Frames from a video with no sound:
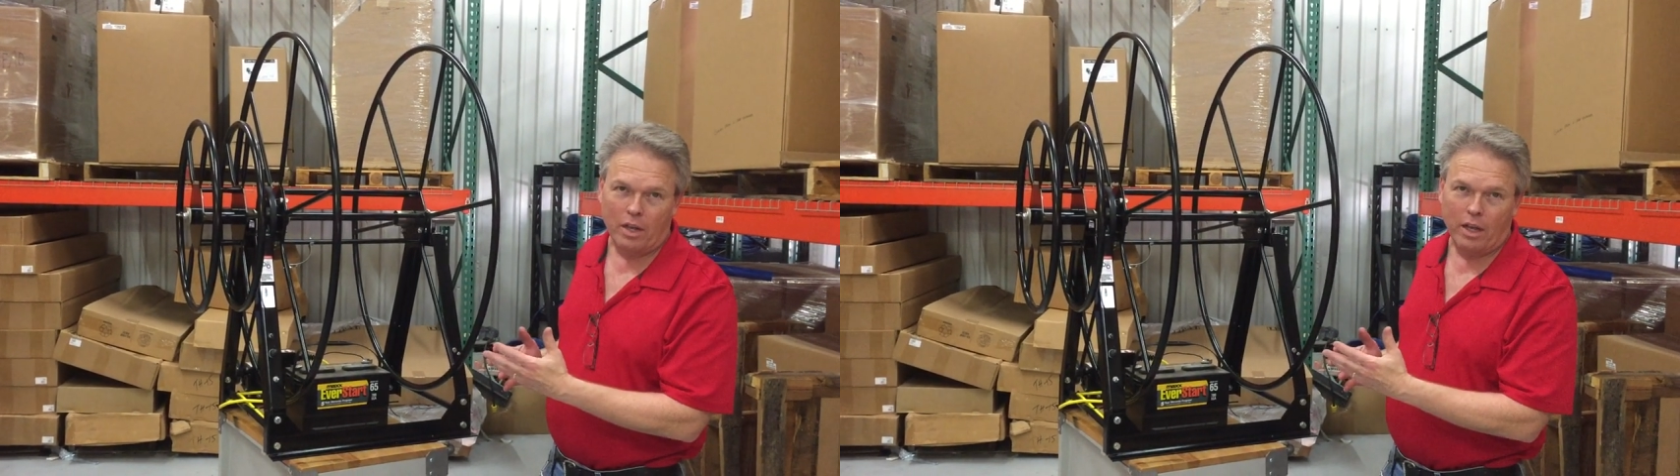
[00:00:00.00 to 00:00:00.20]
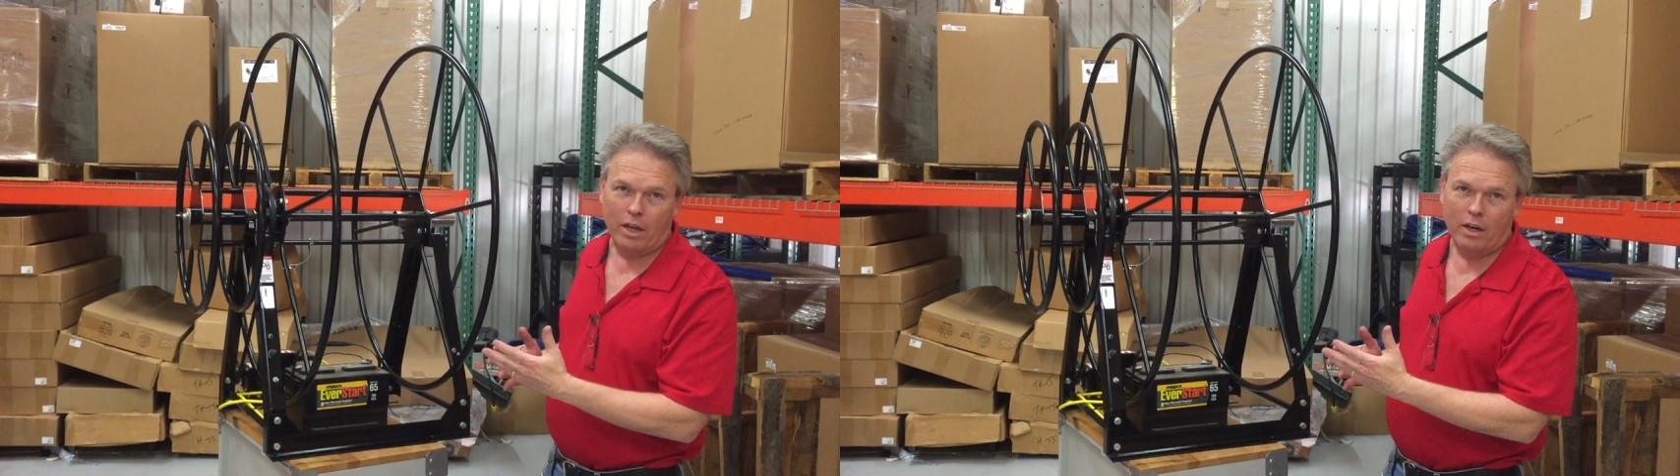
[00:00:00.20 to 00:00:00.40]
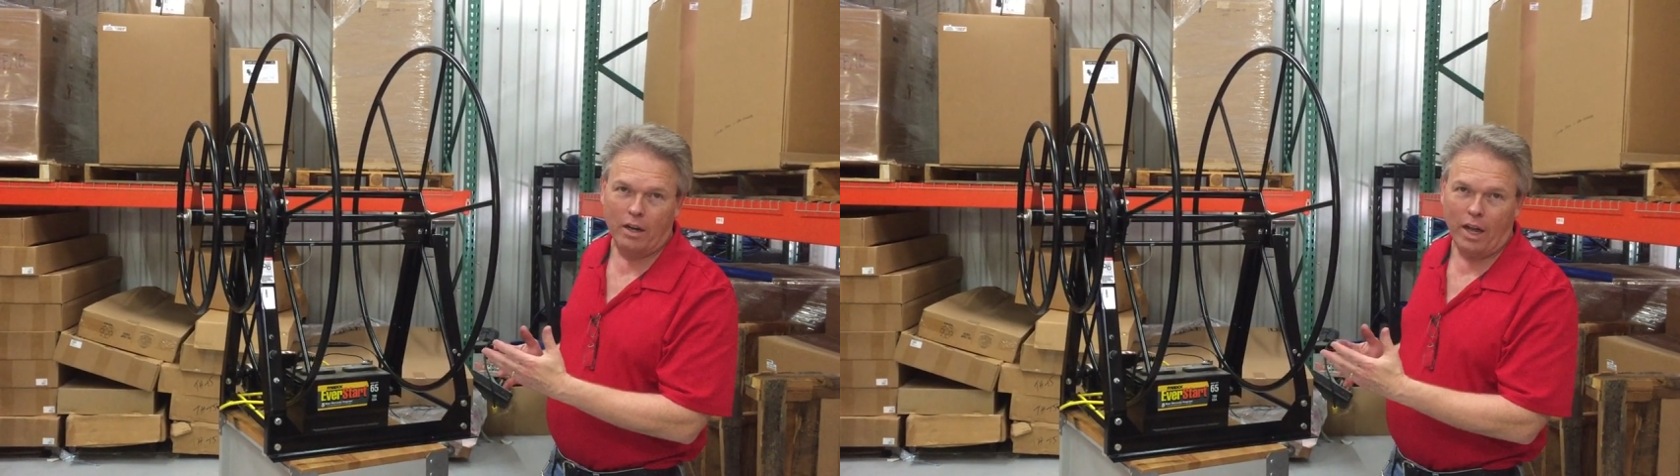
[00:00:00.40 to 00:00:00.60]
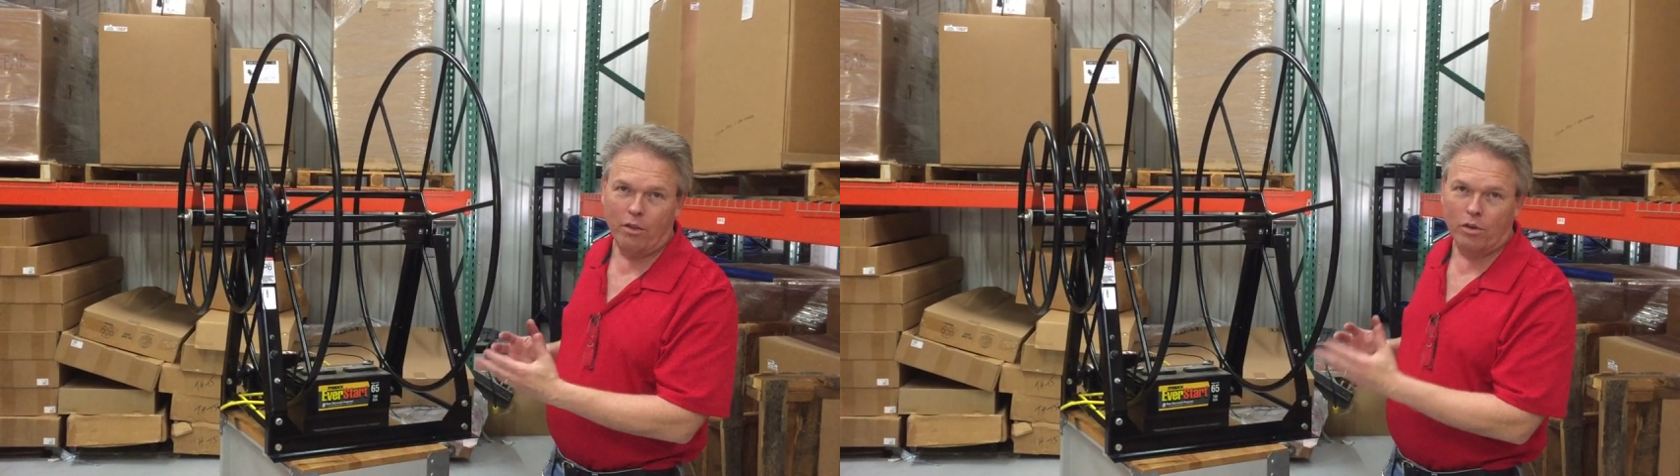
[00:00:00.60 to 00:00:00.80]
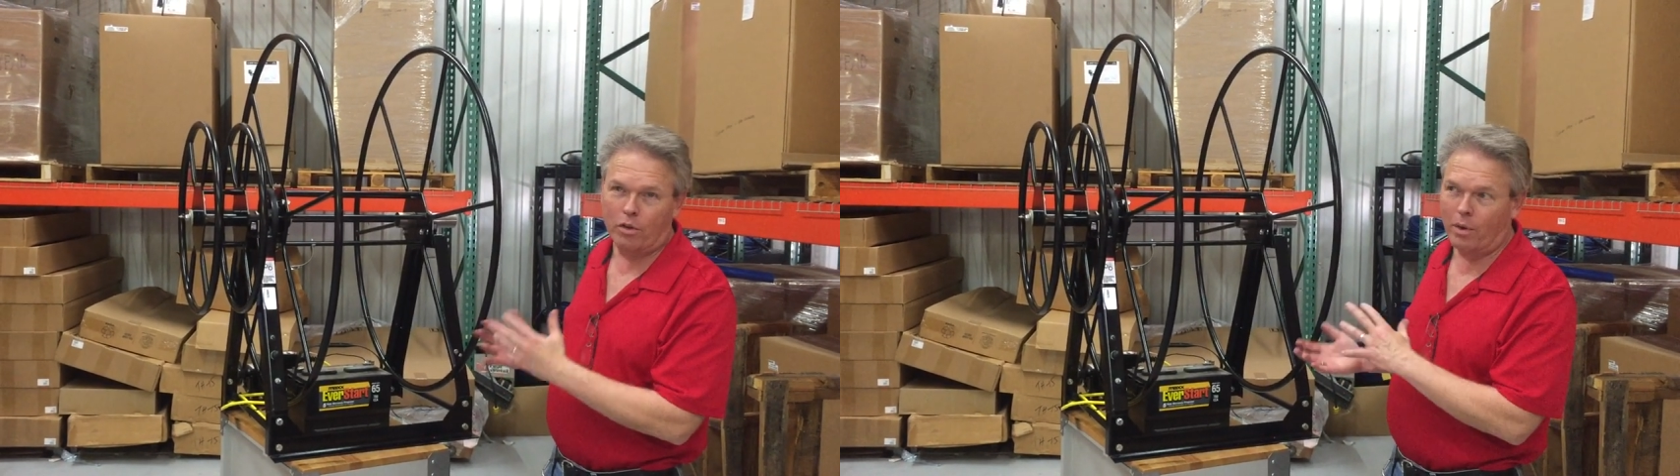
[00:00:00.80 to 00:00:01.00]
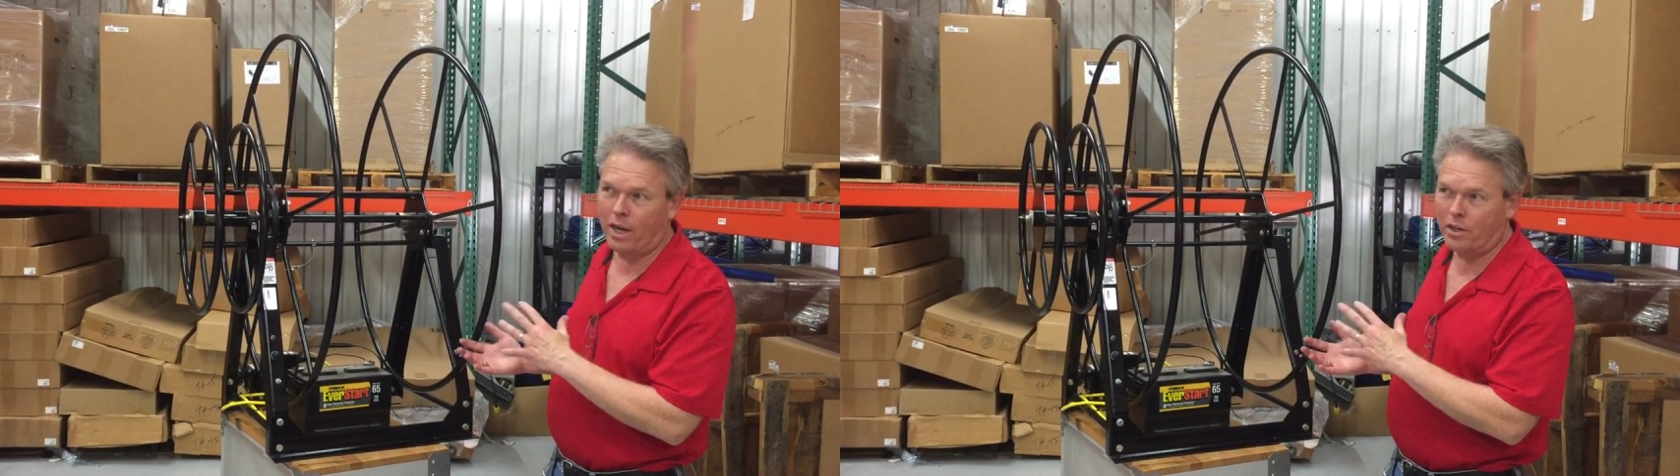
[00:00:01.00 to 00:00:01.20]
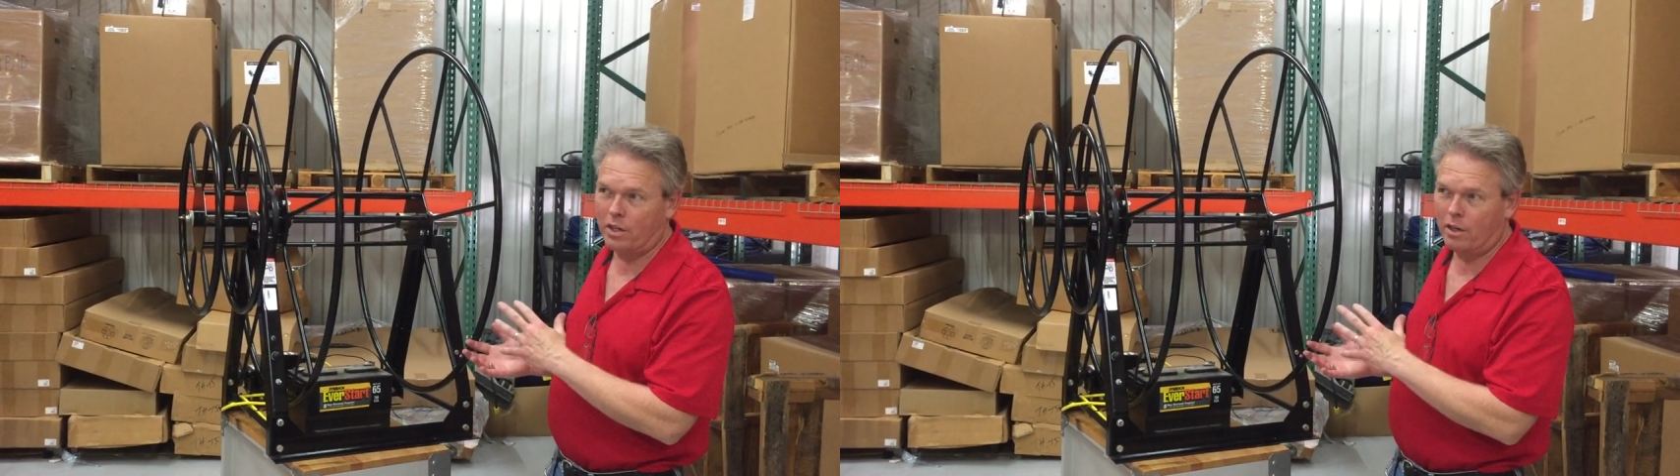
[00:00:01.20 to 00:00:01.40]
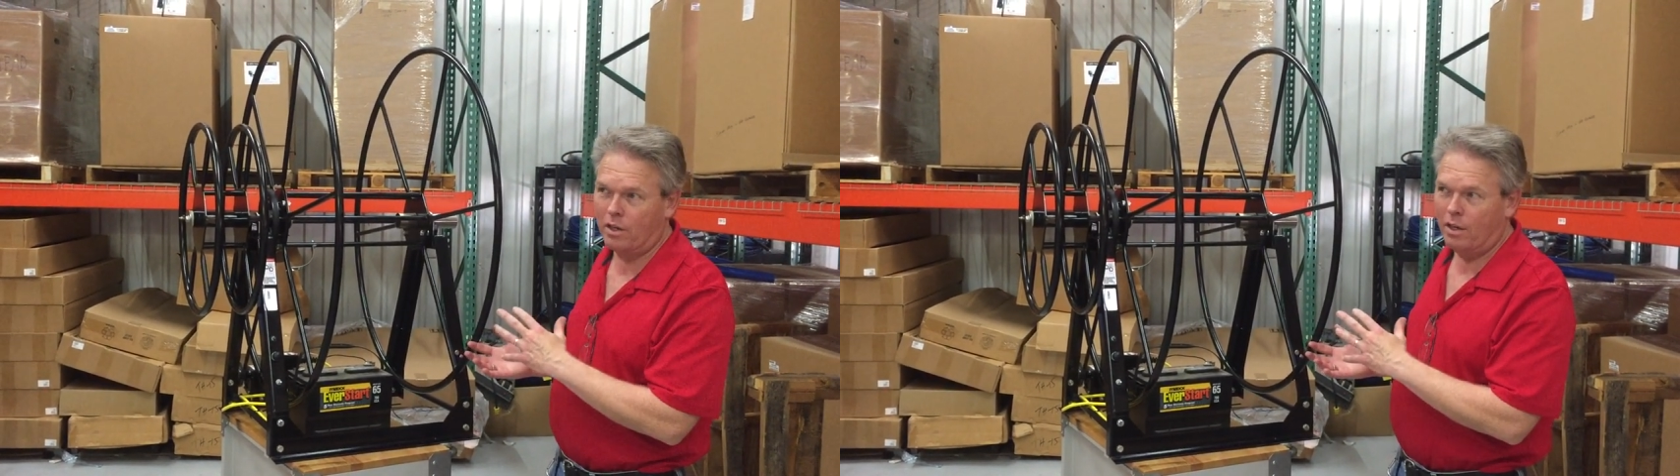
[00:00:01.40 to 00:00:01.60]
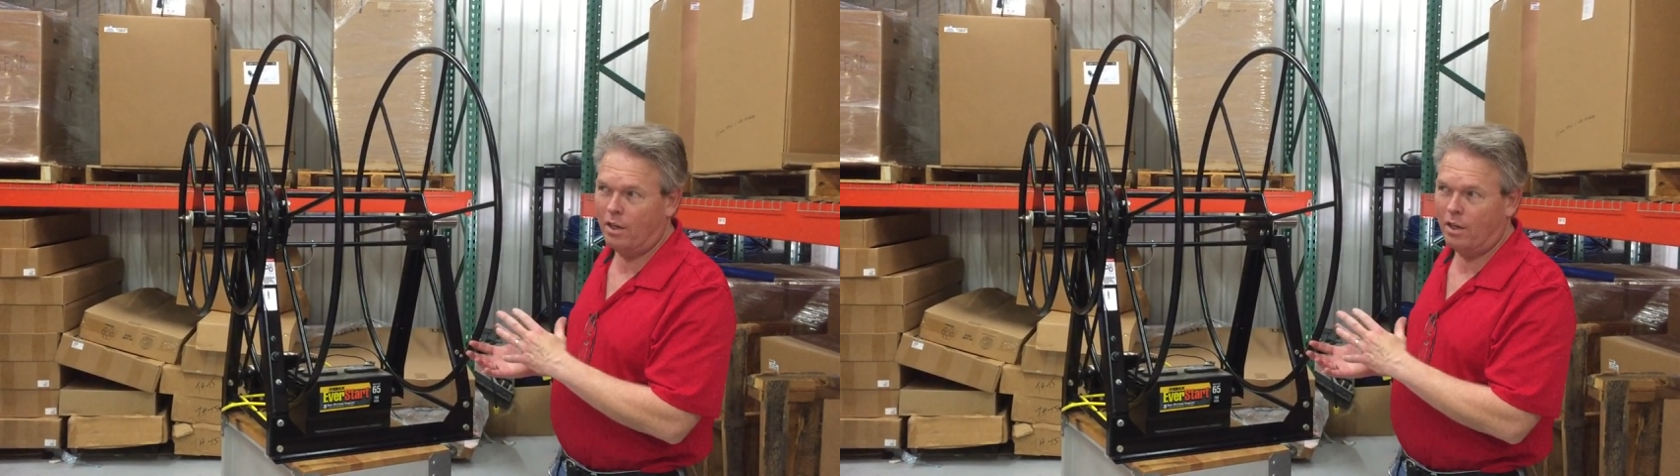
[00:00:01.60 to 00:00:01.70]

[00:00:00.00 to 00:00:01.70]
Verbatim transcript: in either direction.